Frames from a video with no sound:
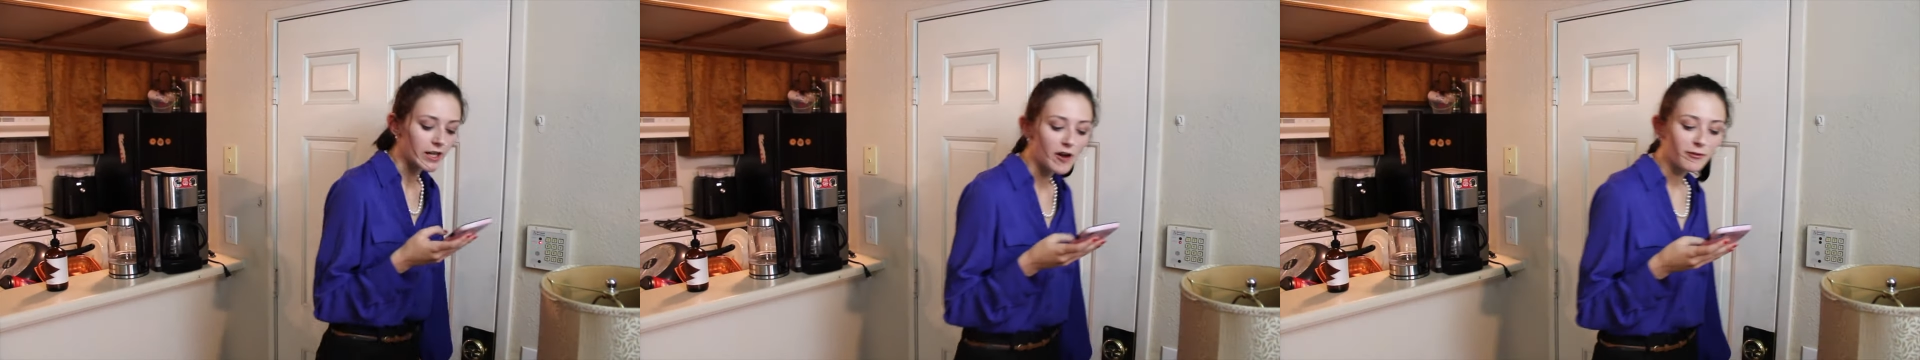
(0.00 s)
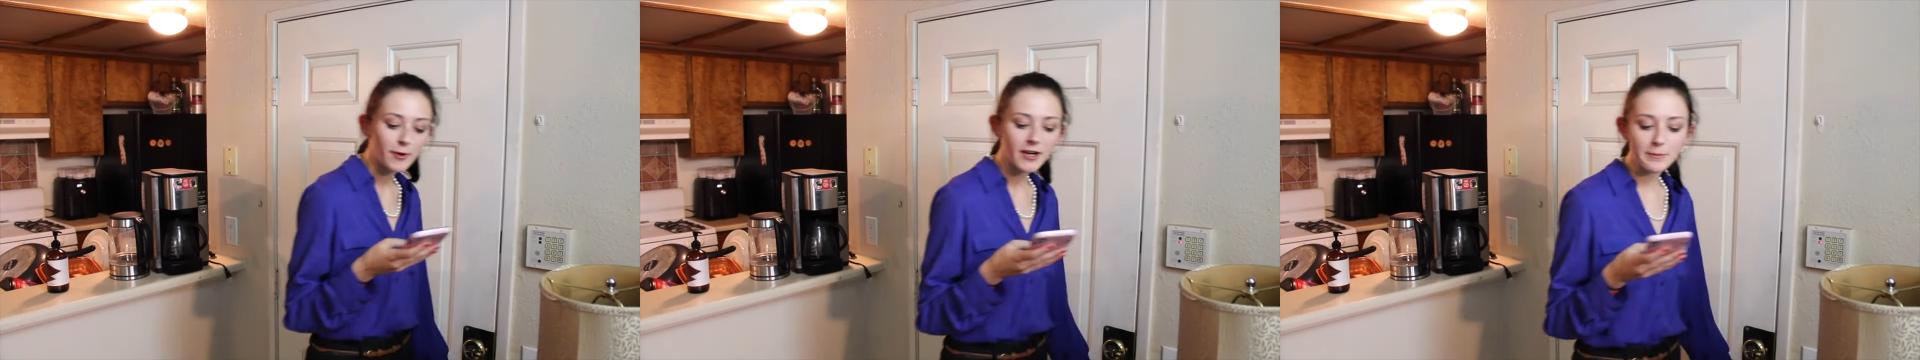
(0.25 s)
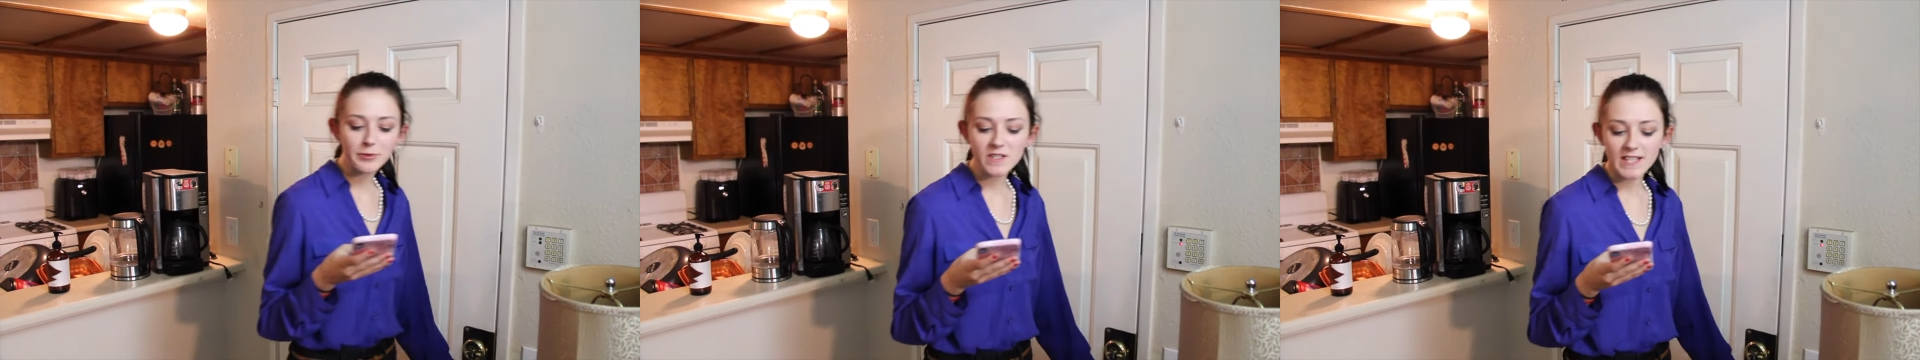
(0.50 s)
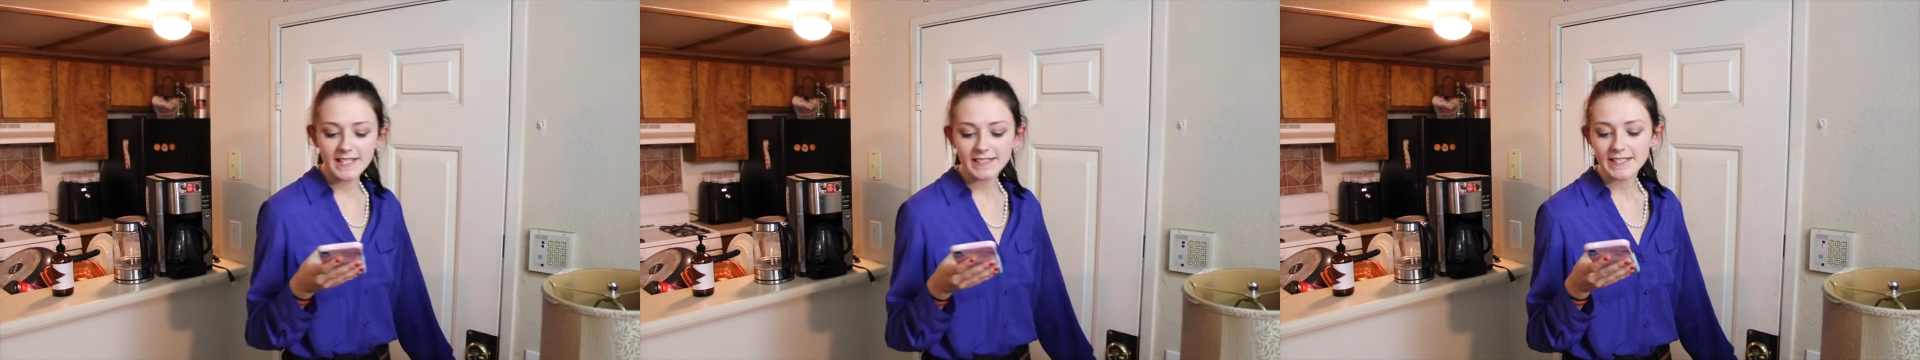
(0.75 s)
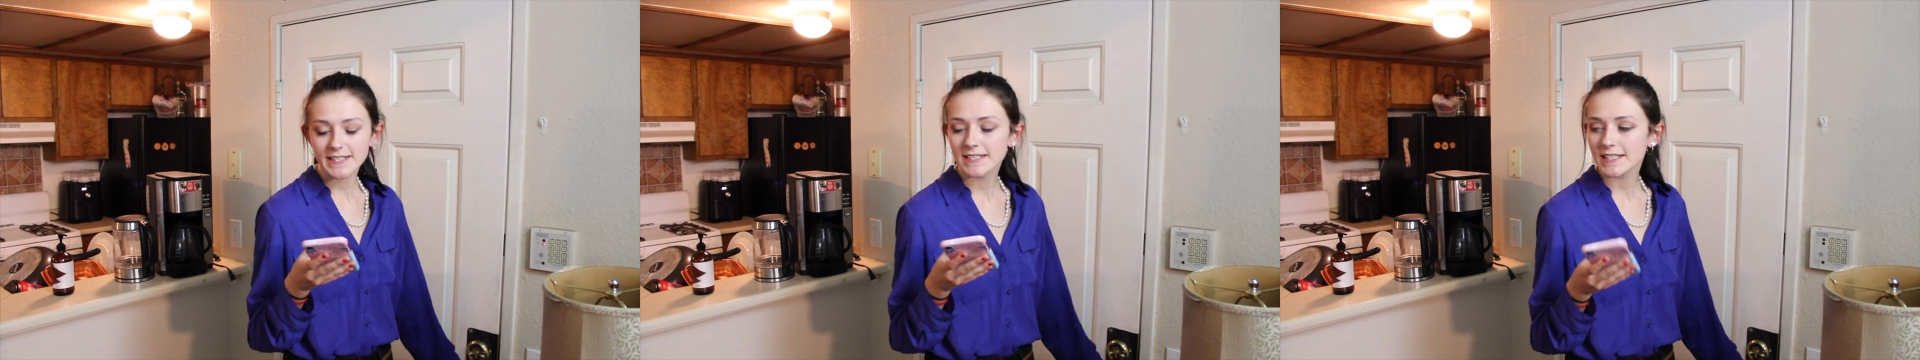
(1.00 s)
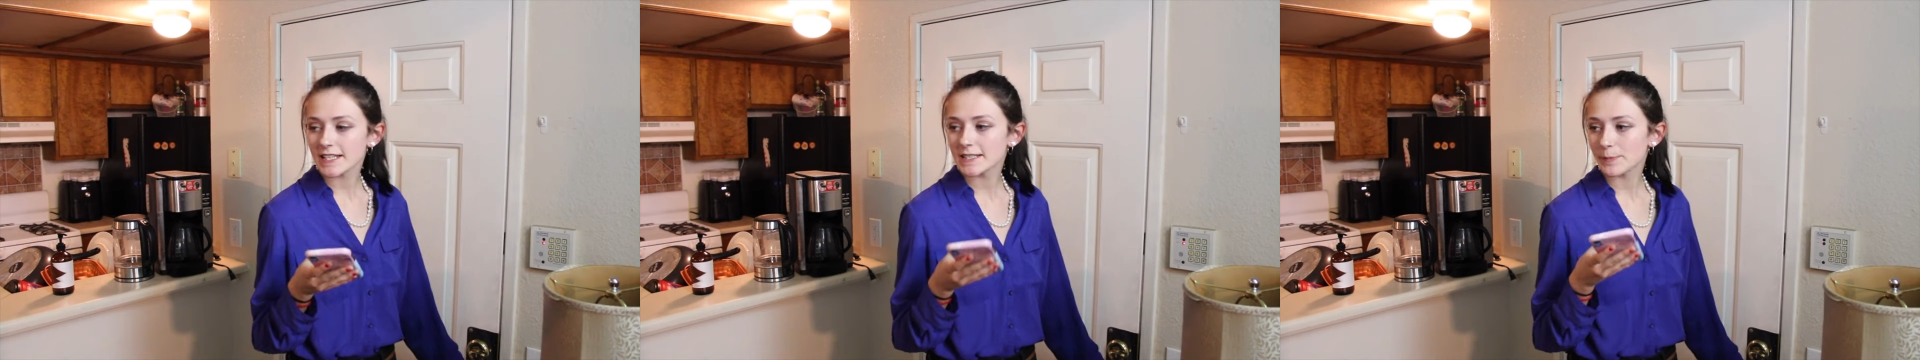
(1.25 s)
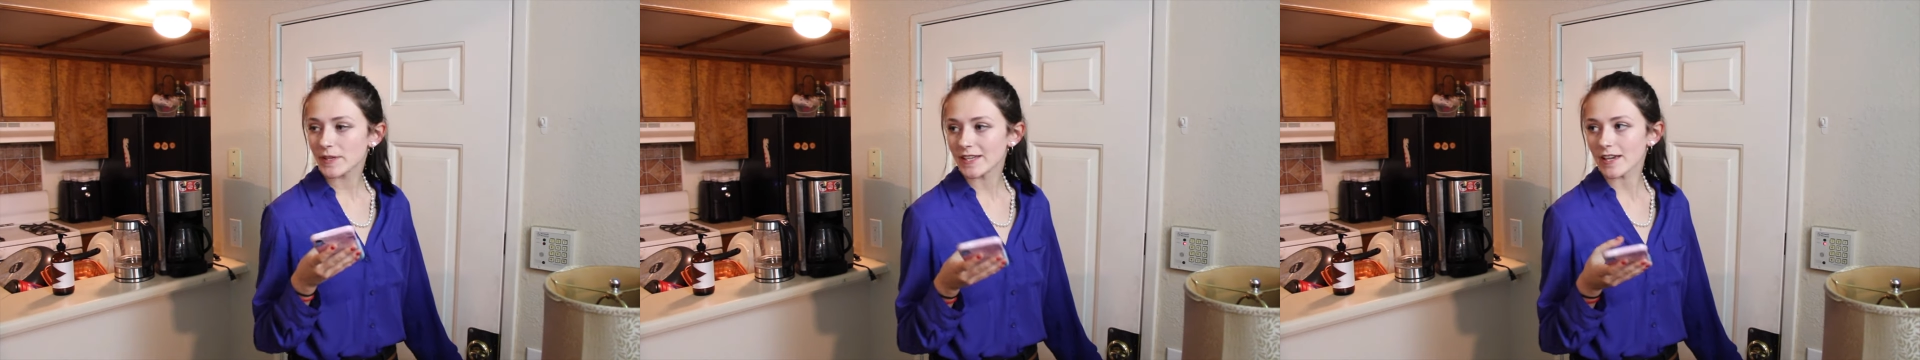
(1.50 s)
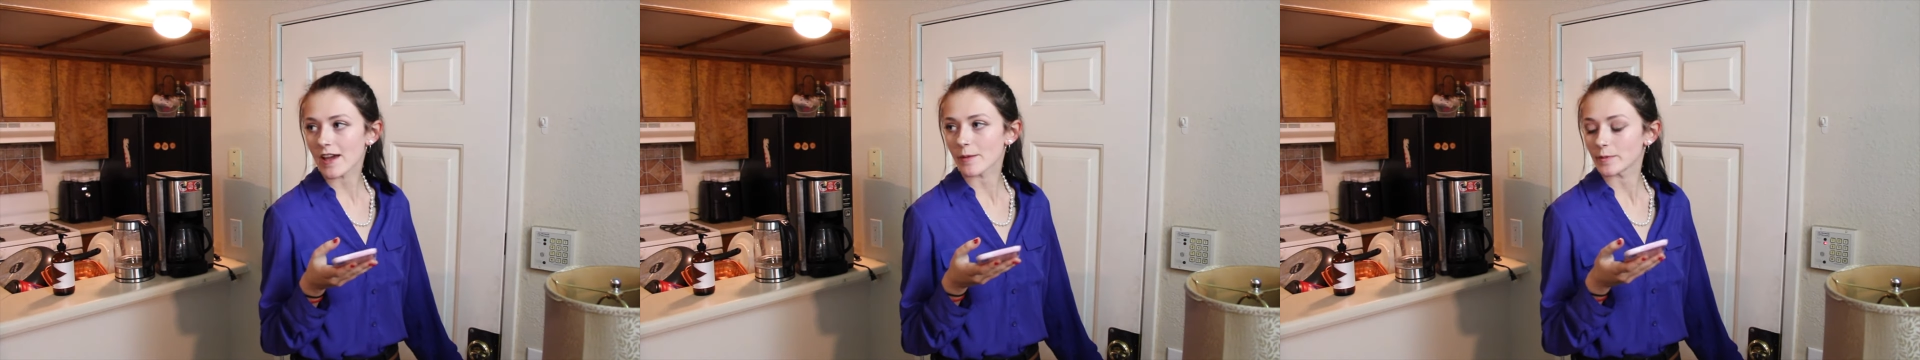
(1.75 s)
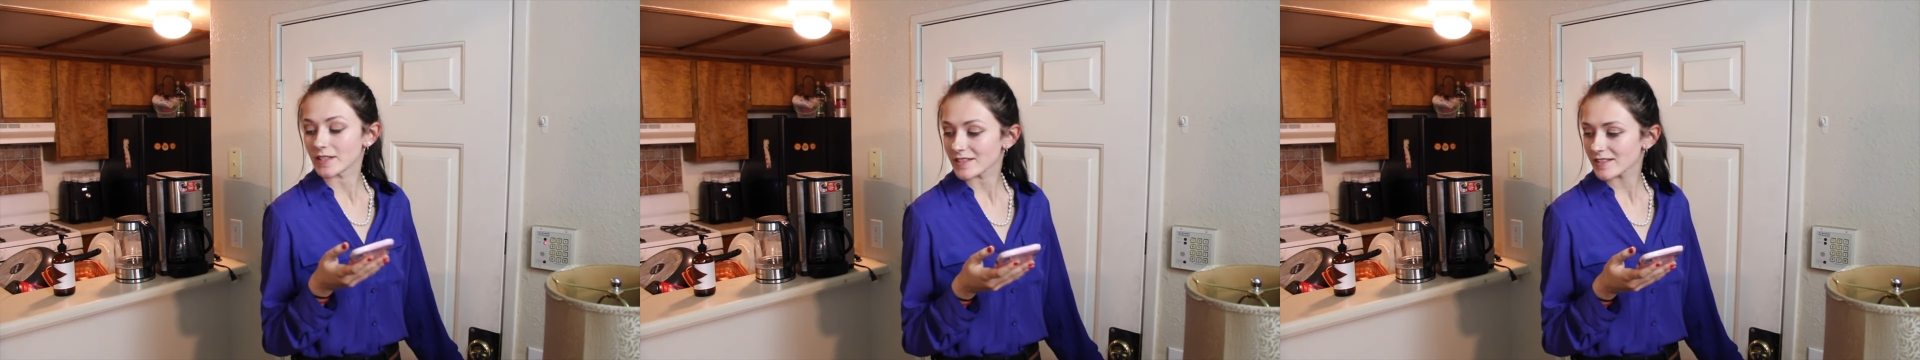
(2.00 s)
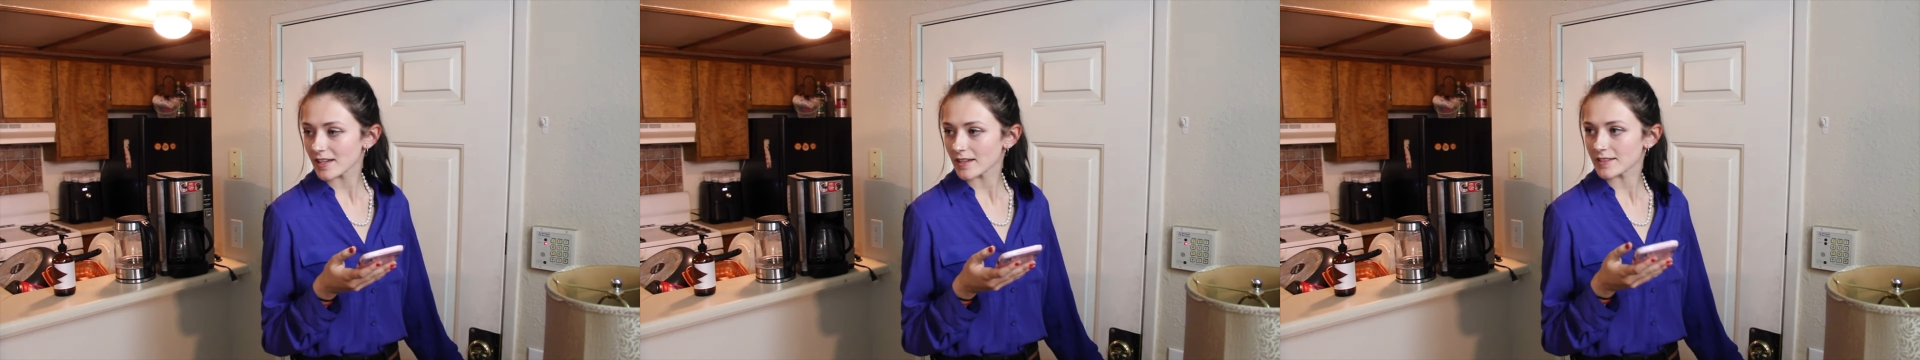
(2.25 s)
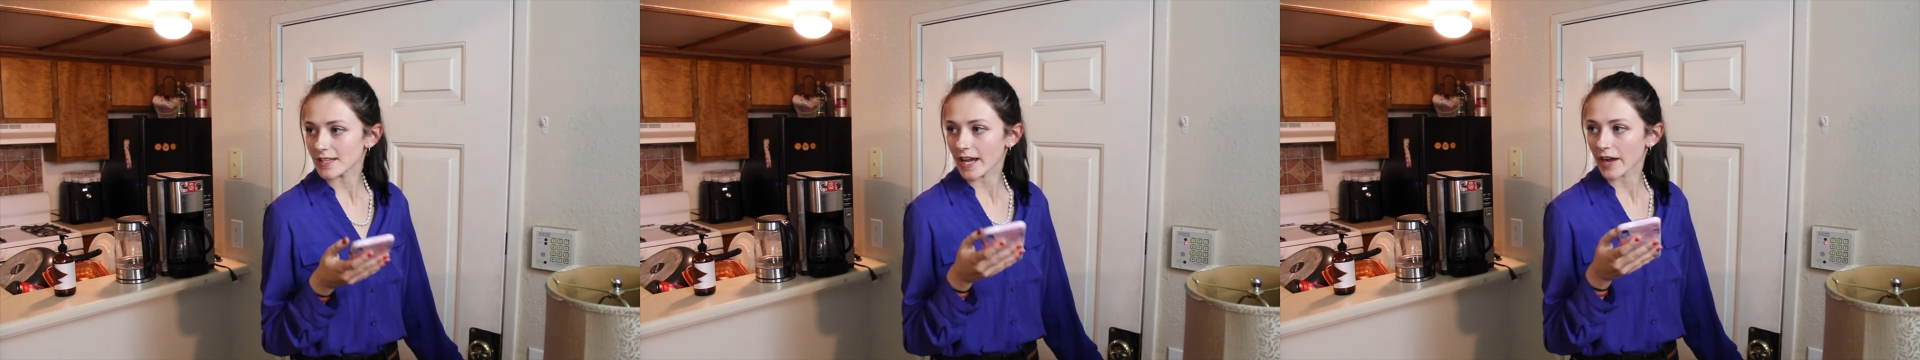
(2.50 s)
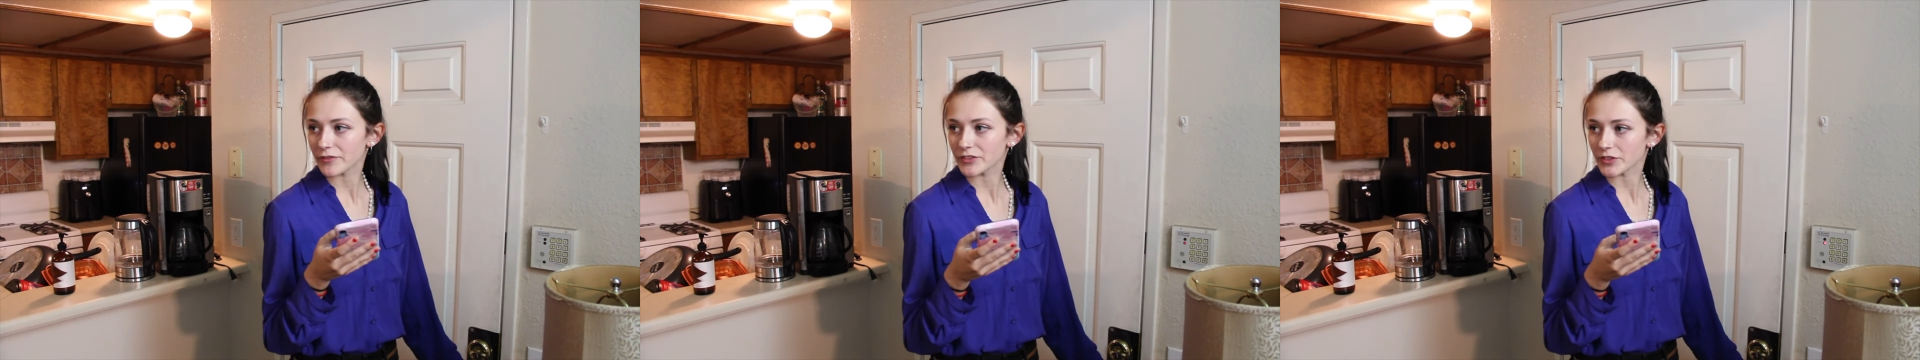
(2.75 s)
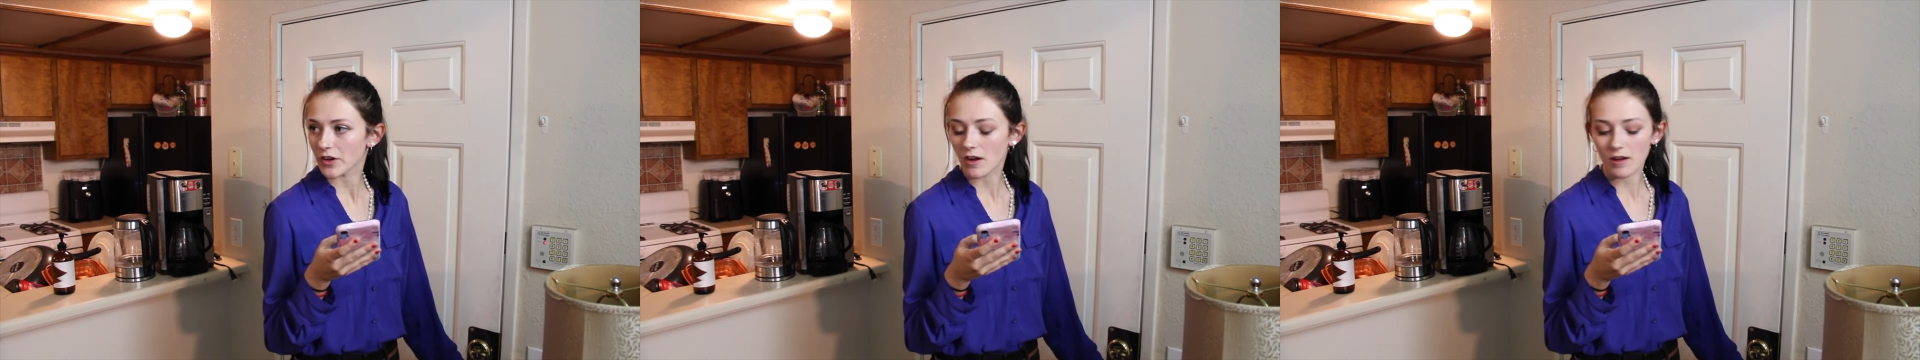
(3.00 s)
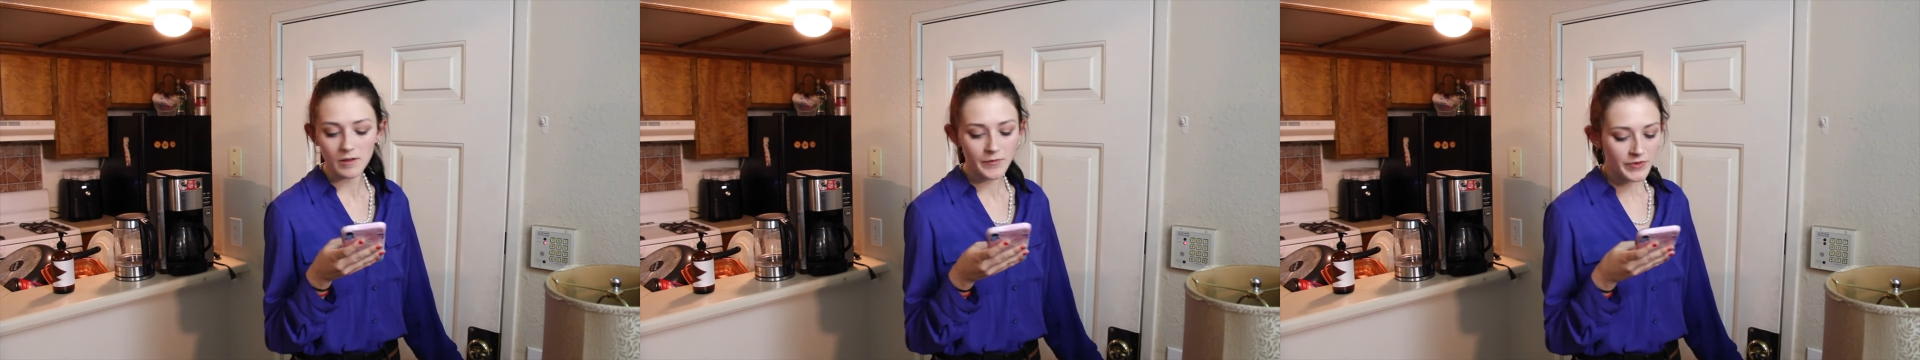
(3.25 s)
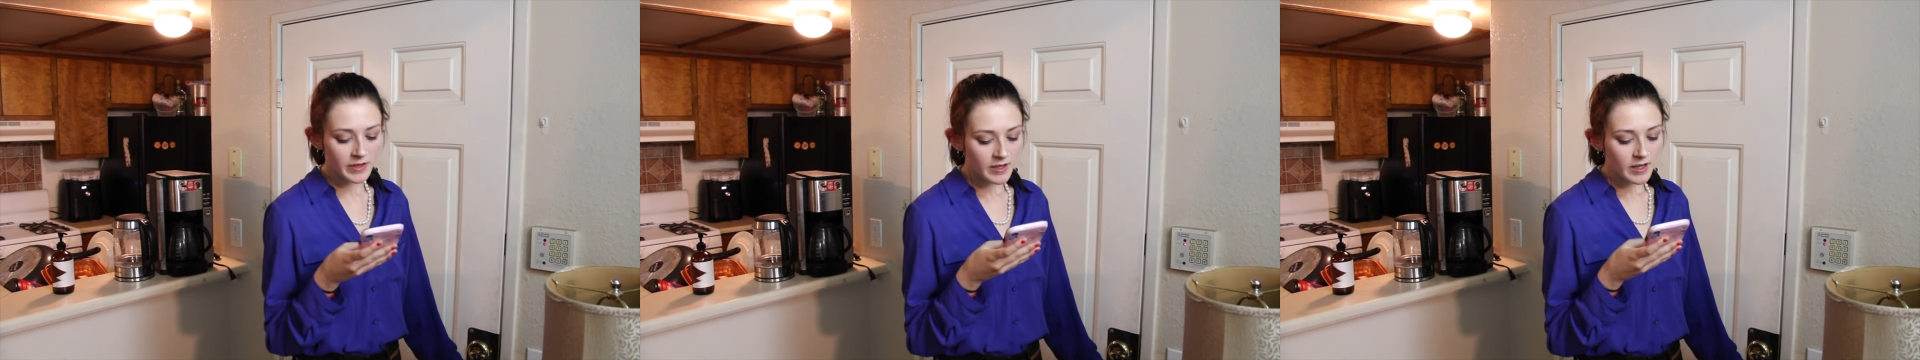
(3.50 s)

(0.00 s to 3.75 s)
off work at precisely 6 p.m. It is Sunday after all.